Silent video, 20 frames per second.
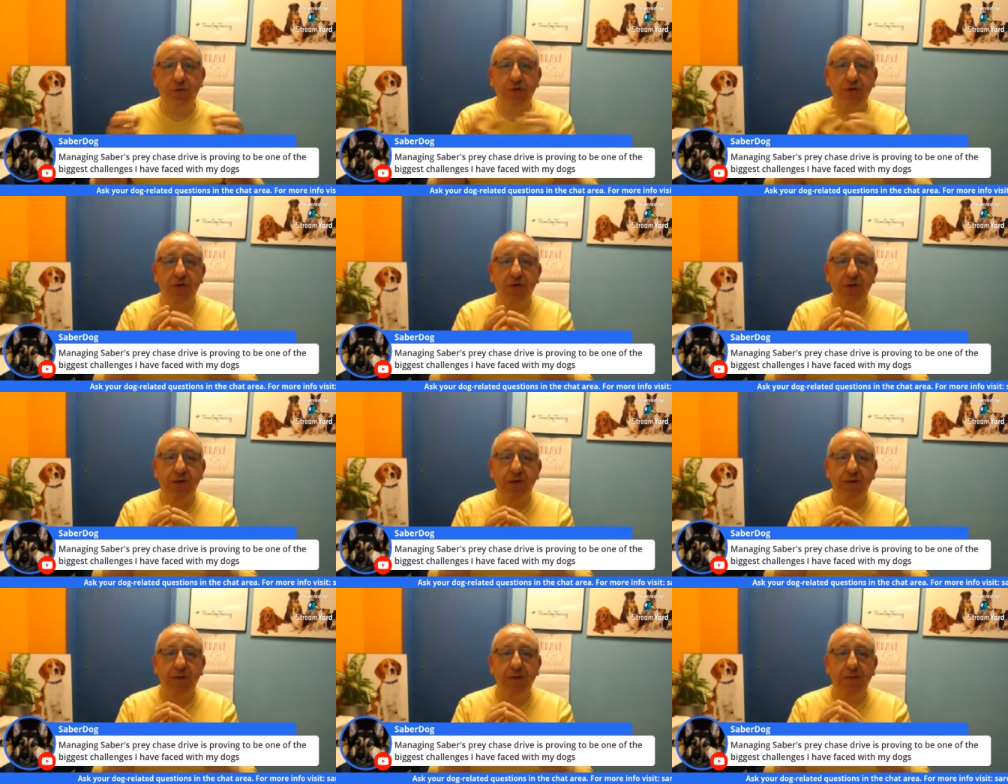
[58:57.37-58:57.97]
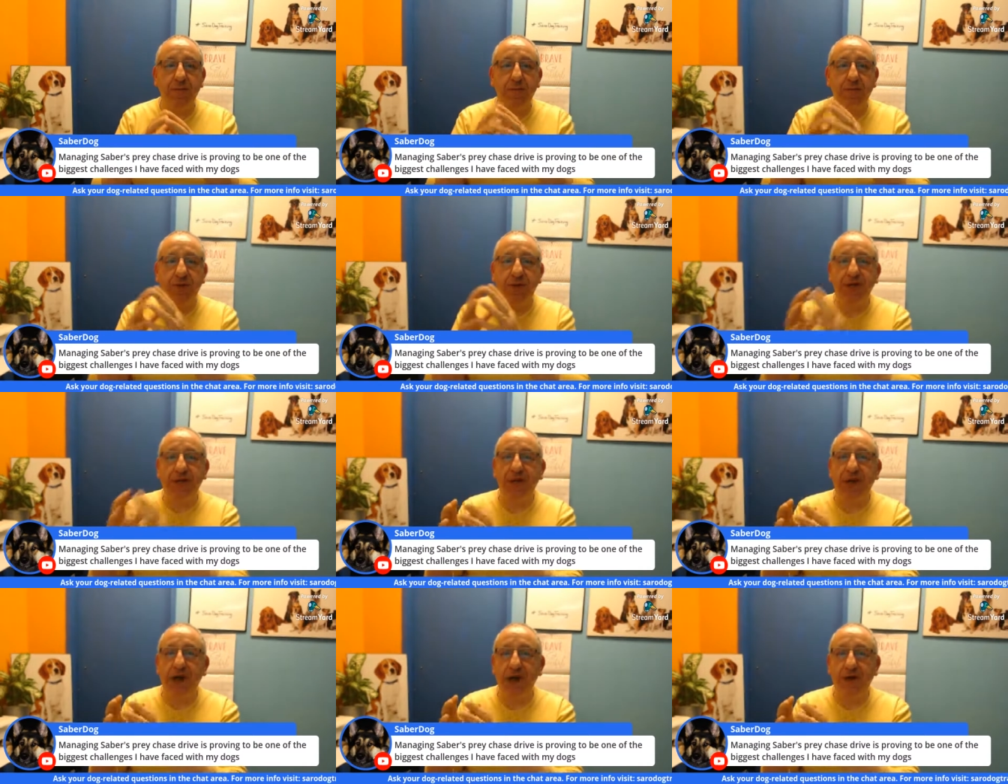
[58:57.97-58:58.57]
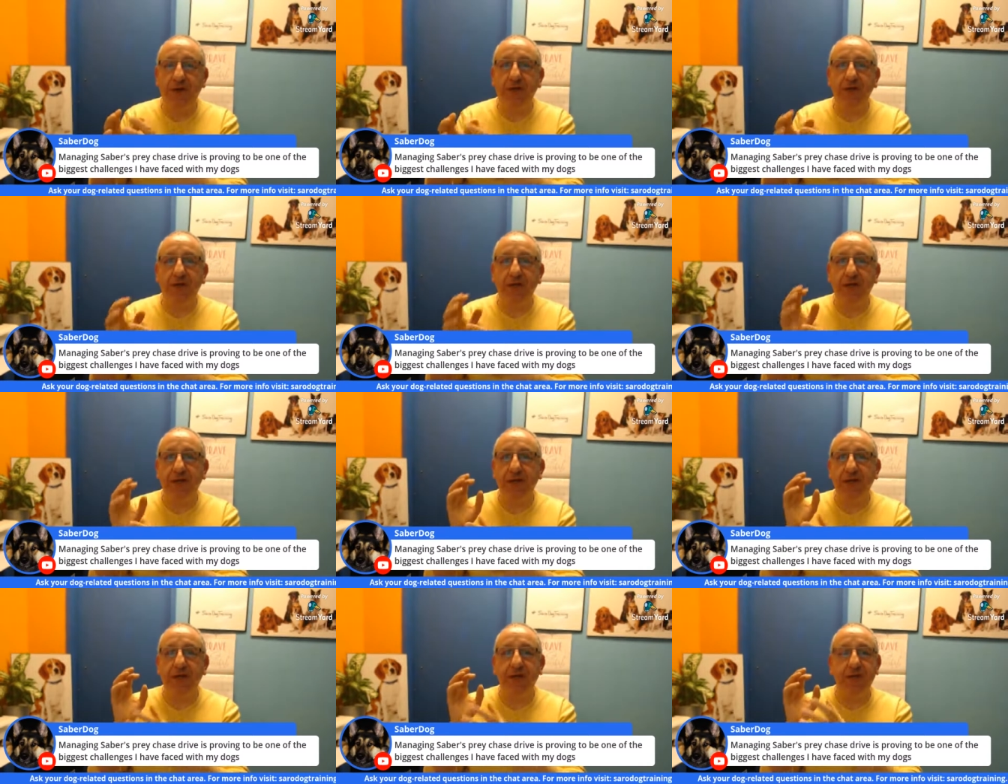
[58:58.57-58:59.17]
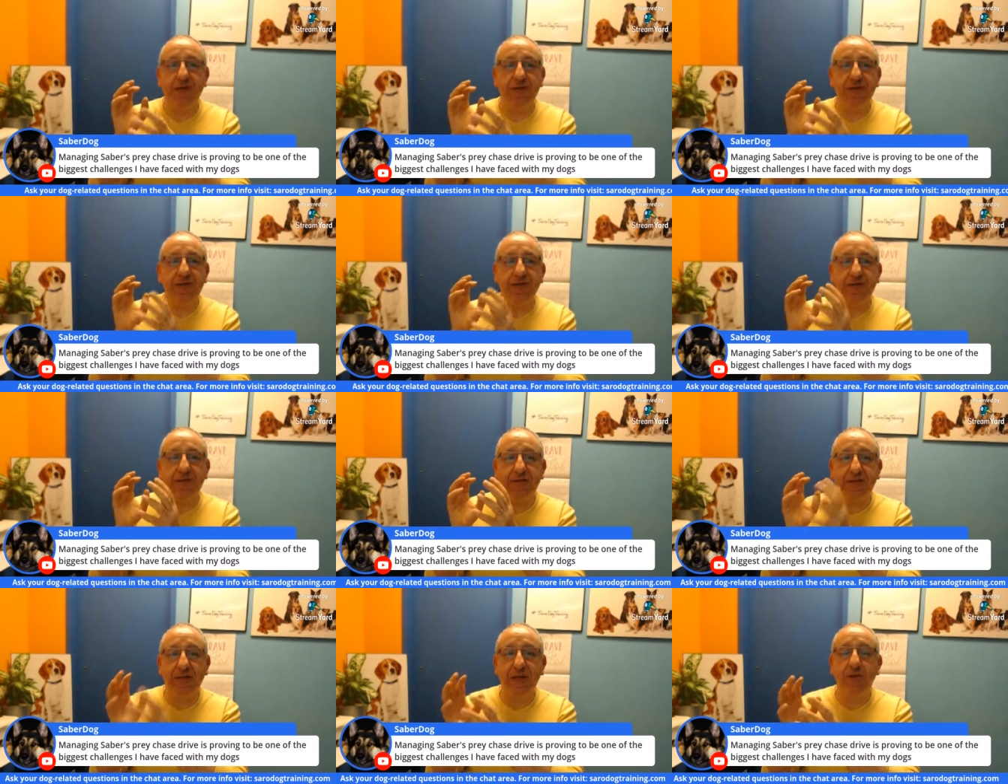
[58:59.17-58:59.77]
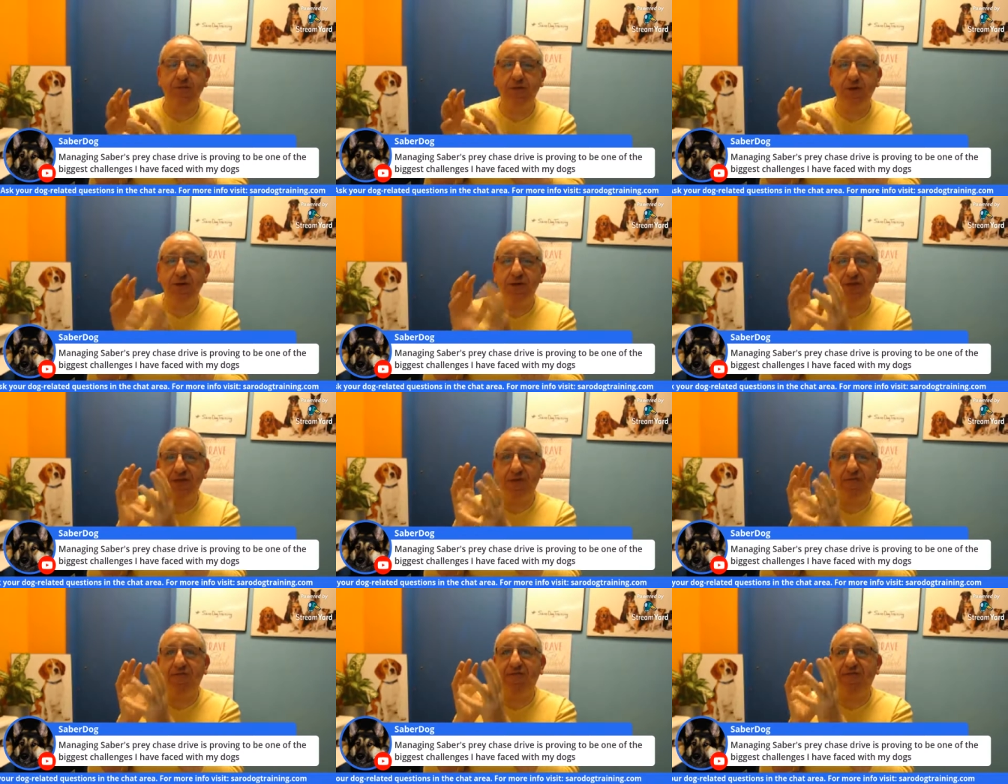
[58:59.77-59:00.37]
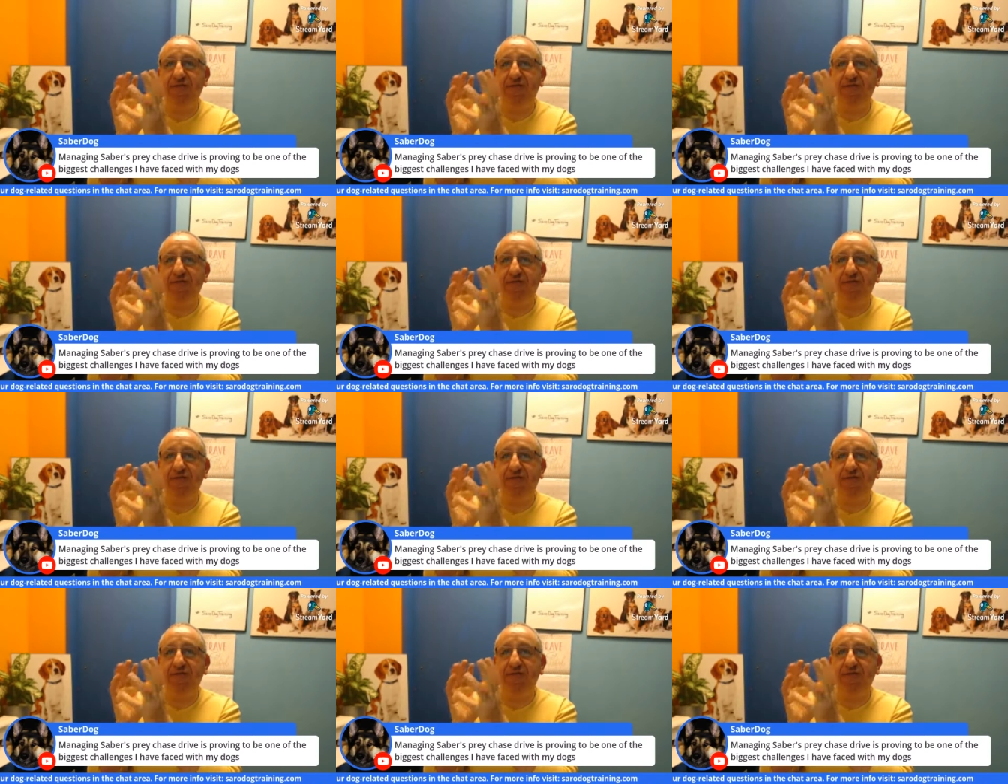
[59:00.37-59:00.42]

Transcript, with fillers: You're going to bring out his saber's